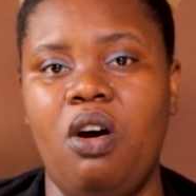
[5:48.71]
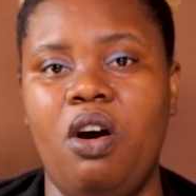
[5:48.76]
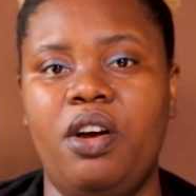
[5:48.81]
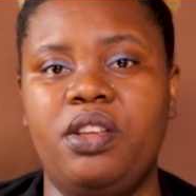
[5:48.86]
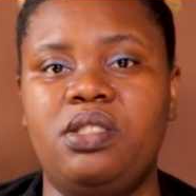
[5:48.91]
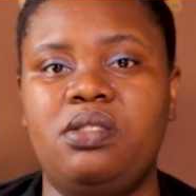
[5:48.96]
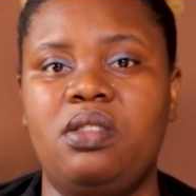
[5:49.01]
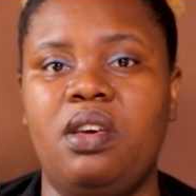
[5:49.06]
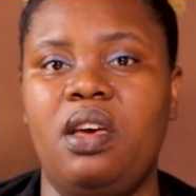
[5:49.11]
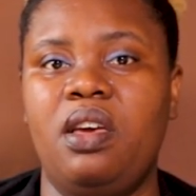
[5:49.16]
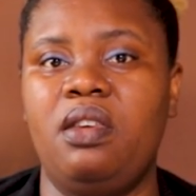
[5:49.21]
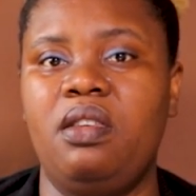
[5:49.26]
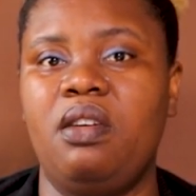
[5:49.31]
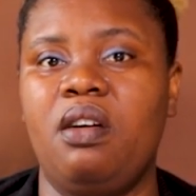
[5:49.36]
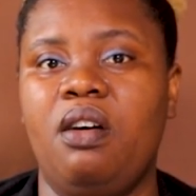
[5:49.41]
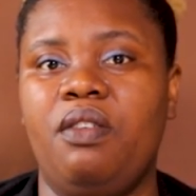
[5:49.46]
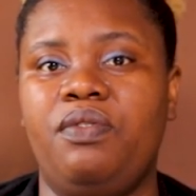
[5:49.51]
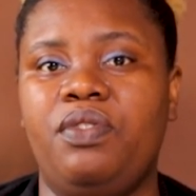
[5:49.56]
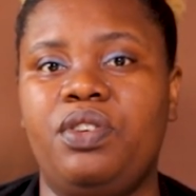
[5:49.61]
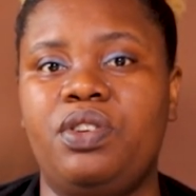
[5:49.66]
or to
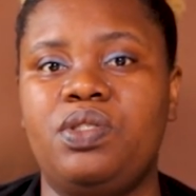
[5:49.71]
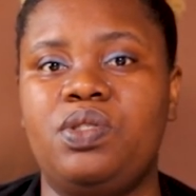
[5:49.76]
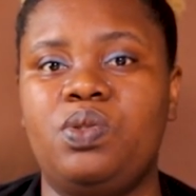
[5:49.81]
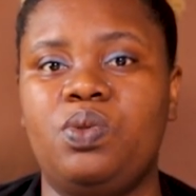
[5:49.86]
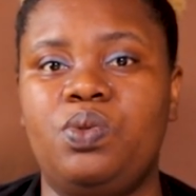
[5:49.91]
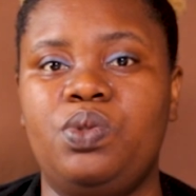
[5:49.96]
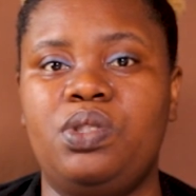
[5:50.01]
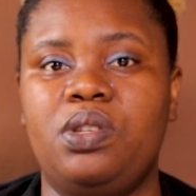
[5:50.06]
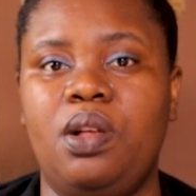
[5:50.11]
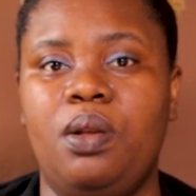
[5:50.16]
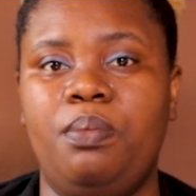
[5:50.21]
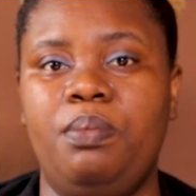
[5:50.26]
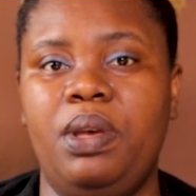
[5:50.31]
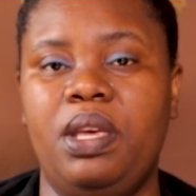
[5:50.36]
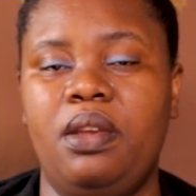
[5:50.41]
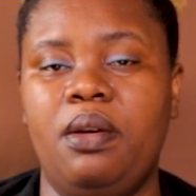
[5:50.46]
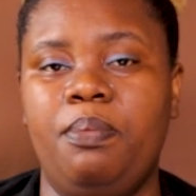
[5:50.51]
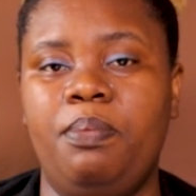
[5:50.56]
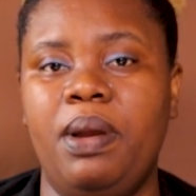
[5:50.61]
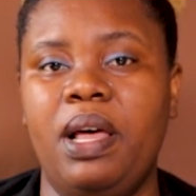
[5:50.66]
any of our social
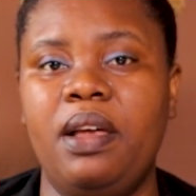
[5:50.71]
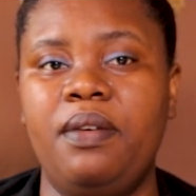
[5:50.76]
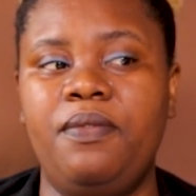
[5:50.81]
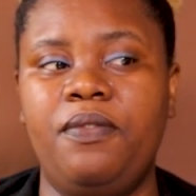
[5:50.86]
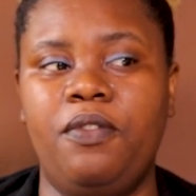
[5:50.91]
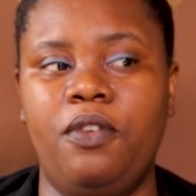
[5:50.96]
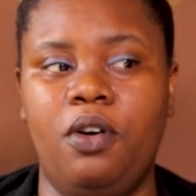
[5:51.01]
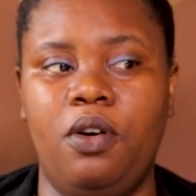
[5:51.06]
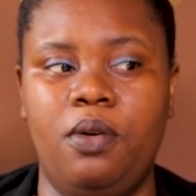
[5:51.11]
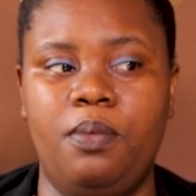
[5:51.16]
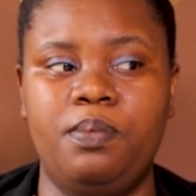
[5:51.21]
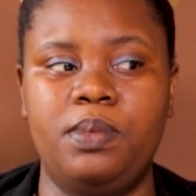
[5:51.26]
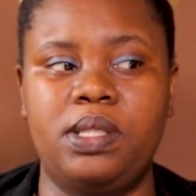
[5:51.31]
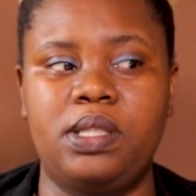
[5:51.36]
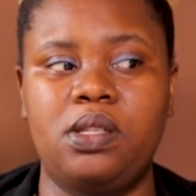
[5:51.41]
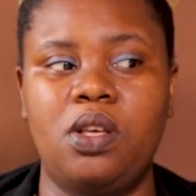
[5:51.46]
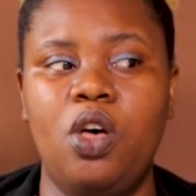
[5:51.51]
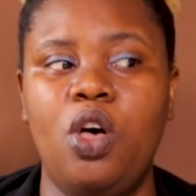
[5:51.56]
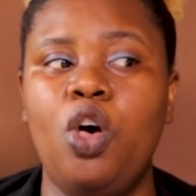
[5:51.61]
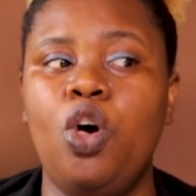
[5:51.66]
media
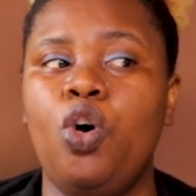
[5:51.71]
platforms.